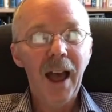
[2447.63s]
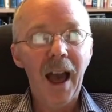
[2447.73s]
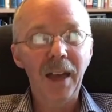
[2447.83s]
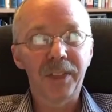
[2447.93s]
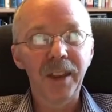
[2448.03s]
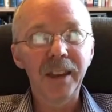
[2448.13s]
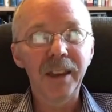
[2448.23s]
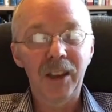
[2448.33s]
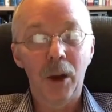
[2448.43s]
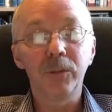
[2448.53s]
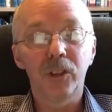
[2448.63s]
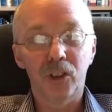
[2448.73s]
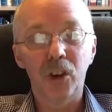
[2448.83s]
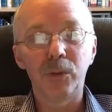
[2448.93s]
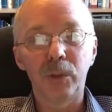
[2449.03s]
I think, come to
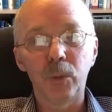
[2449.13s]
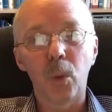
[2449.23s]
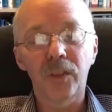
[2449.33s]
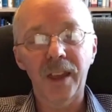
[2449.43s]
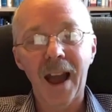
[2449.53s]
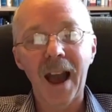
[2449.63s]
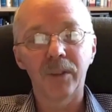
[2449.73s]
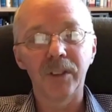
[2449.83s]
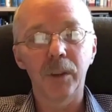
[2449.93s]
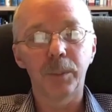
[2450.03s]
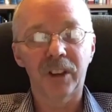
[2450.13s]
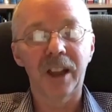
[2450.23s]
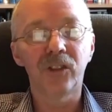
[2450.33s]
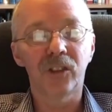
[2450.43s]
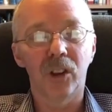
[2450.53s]
terms with what they have and the
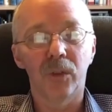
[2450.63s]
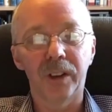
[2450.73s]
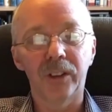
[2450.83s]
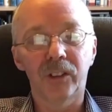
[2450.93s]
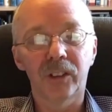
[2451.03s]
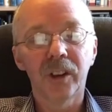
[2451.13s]
potential of it.